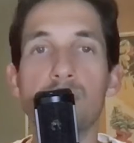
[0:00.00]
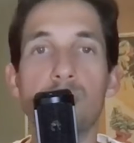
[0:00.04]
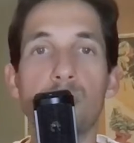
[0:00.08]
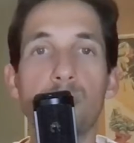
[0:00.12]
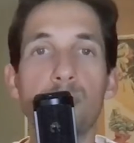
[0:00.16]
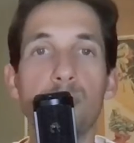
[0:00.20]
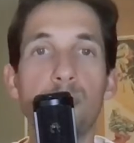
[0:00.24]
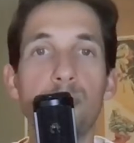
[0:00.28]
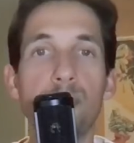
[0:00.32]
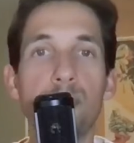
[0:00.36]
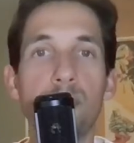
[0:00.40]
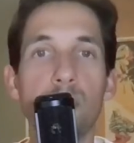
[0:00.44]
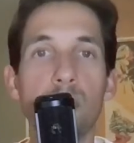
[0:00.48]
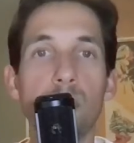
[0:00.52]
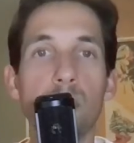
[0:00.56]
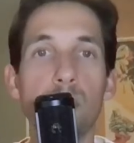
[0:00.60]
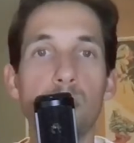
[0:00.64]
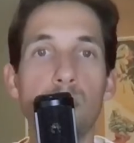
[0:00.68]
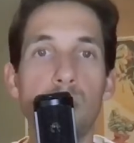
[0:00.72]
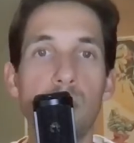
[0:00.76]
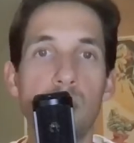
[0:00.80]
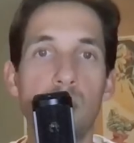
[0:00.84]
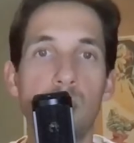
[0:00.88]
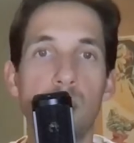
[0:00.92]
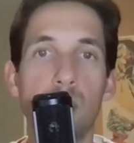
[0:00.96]
your
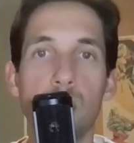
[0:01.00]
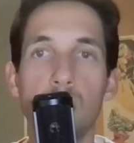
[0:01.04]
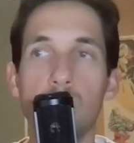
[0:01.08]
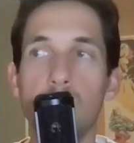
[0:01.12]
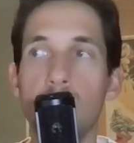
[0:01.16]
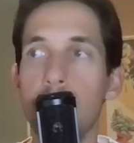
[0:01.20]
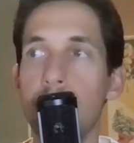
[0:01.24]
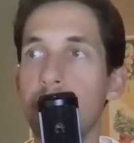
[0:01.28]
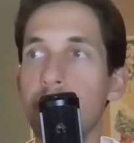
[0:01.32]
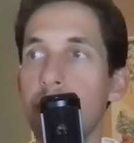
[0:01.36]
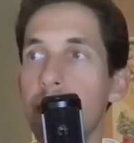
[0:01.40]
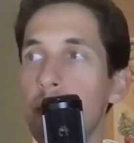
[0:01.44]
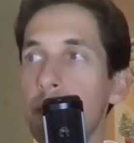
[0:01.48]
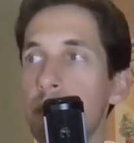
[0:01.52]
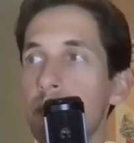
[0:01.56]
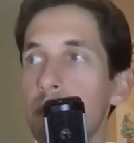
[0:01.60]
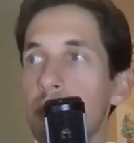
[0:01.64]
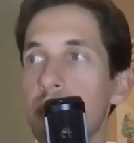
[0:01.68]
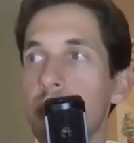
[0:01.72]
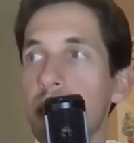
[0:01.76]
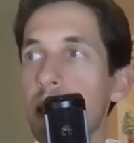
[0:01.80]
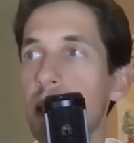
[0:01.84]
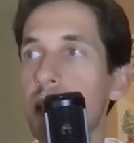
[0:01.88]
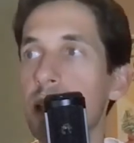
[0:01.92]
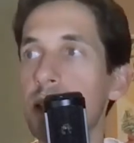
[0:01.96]
filmmaker
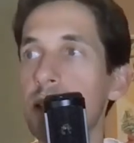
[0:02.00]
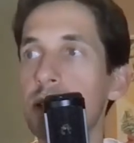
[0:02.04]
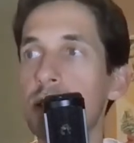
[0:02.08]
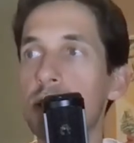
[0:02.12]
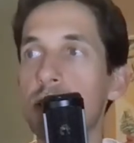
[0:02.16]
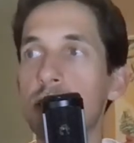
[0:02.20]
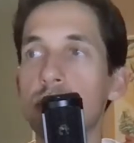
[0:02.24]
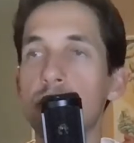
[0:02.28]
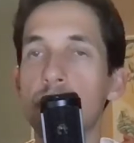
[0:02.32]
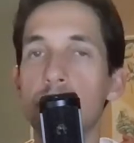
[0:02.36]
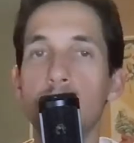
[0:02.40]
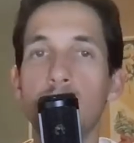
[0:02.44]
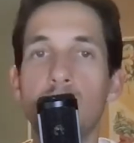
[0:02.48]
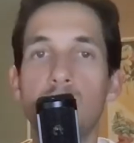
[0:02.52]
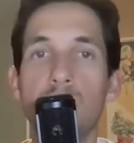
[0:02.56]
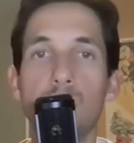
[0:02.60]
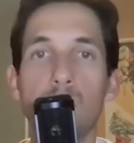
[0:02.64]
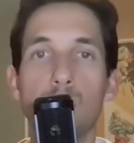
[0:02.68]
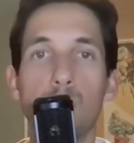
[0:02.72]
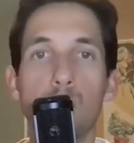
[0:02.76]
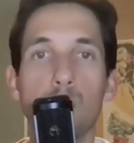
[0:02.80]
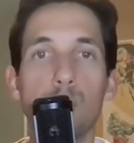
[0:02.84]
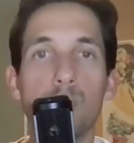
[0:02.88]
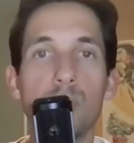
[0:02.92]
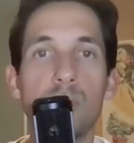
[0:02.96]
into an
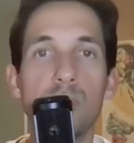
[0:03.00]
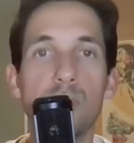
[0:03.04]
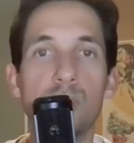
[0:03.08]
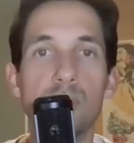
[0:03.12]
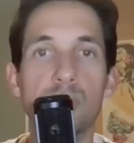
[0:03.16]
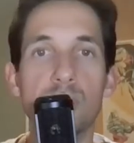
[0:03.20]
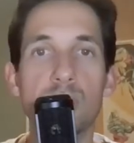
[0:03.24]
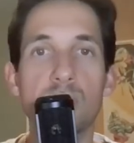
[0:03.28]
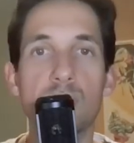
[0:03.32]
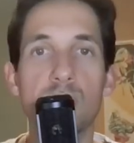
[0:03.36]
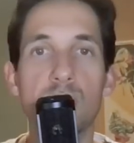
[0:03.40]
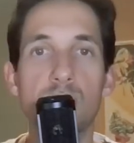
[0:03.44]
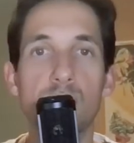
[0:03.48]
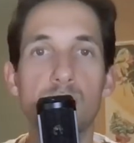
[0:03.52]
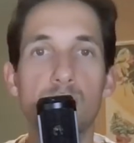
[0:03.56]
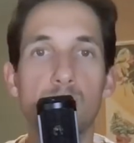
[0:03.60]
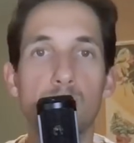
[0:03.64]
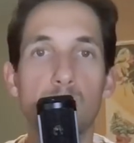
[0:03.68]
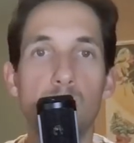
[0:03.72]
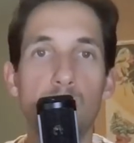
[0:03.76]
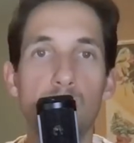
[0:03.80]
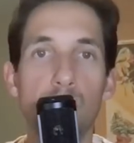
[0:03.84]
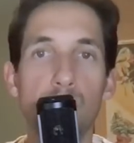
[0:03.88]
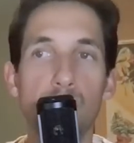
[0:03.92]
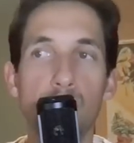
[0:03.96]
egregious
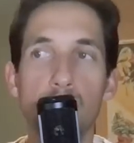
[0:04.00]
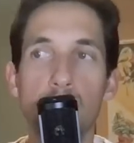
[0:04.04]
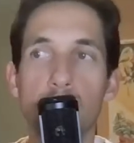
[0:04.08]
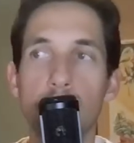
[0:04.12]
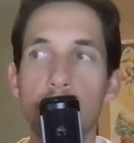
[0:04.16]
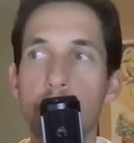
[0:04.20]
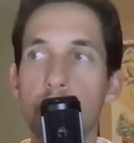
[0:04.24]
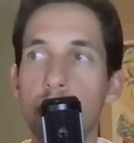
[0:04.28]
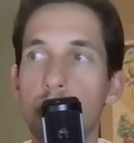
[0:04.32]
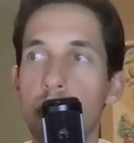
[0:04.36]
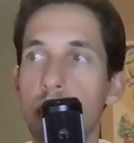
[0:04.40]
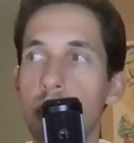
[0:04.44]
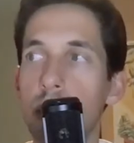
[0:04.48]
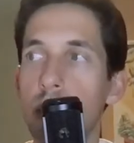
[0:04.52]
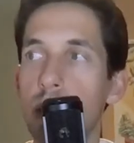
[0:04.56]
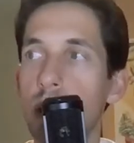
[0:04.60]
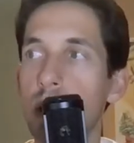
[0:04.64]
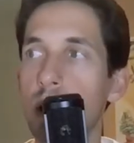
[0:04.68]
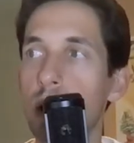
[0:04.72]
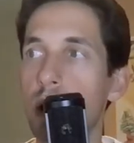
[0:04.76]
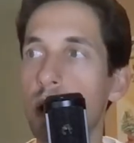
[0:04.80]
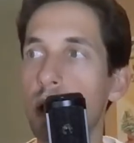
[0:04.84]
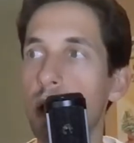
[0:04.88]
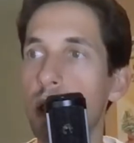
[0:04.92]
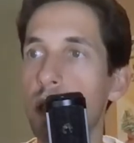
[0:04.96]
situation
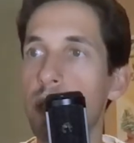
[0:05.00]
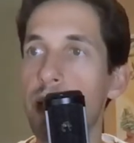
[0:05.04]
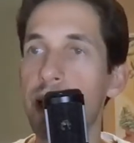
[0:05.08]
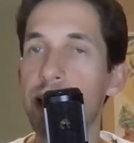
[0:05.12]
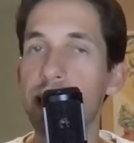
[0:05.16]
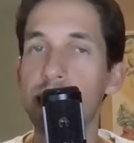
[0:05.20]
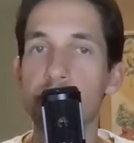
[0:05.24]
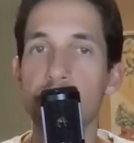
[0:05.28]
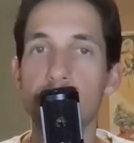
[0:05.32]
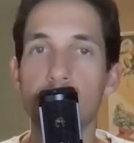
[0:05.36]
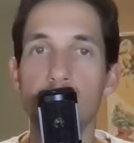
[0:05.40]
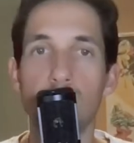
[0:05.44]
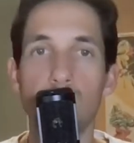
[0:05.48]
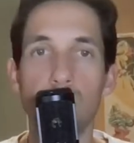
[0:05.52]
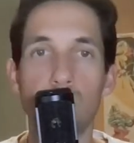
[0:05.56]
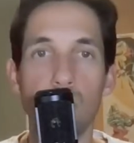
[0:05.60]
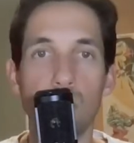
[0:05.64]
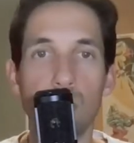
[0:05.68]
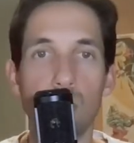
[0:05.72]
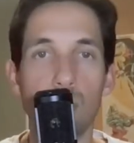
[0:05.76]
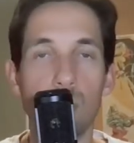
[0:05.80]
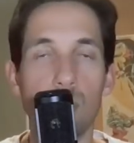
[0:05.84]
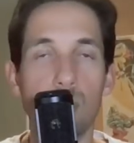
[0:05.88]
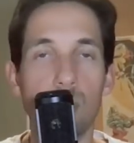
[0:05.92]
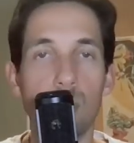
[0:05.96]
that is
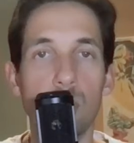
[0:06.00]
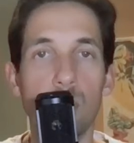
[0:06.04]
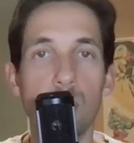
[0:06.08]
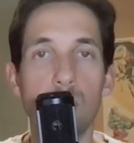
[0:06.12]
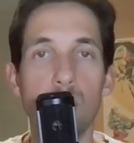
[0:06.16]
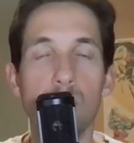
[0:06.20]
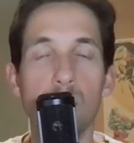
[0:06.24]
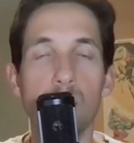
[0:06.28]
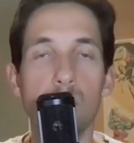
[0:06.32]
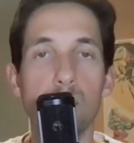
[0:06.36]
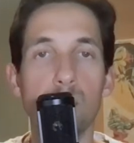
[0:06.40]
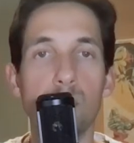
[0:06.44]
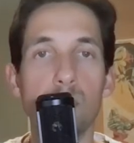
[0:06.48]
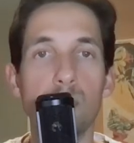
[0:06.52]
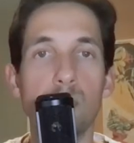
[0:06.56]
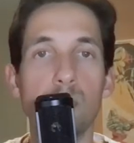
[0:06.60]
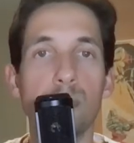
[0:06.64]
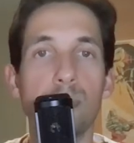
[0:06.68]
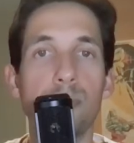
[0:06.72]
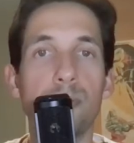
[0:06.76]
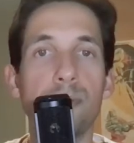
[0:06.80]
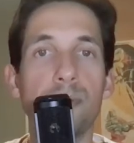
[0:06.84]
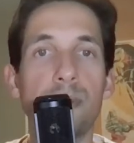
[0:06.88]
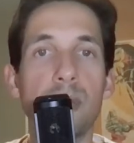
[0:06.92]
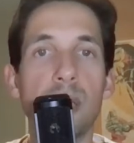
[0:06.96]
you're
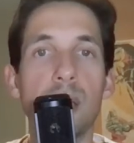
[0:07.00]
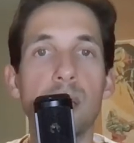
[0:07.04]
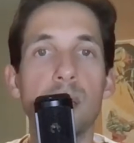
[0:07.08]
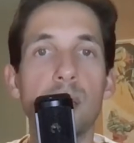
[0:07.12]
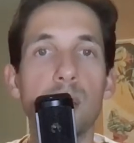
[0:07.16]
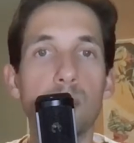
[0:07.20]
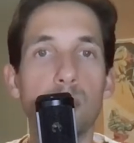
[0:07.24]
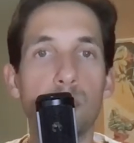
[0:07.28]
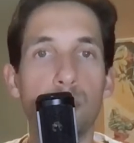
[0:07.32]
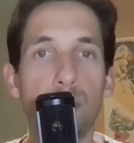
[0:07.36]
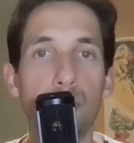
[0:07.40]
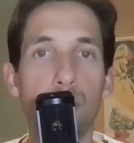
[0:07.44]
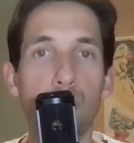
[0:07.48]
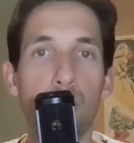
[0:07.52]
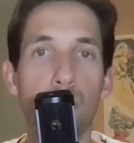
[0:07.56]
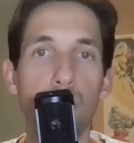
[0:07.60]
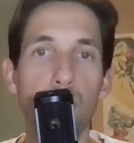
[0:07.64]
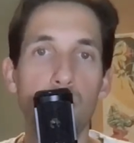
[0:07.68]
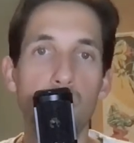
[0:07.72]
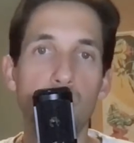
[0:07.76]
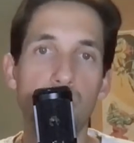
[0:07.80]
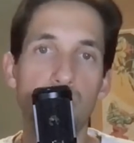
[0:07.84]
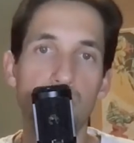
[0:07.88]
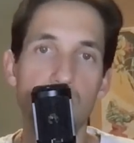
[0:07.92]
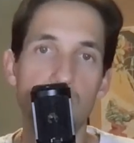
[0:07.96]
failing before
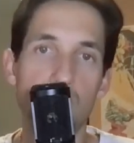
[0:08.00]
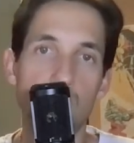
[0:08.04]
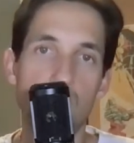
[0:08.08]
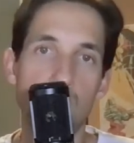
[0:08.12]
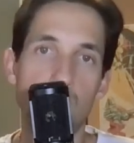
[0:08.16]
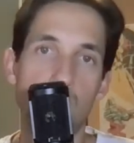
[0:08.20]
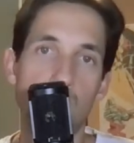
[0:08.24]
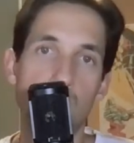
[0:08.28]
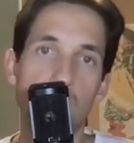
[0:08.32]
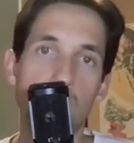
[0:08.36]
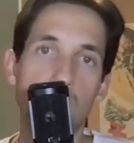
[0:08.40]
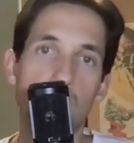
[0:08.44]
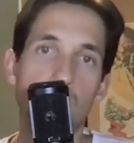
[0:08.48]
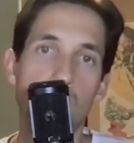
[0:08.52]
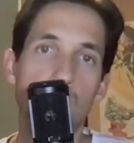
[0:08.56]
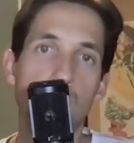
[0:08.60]
you even start.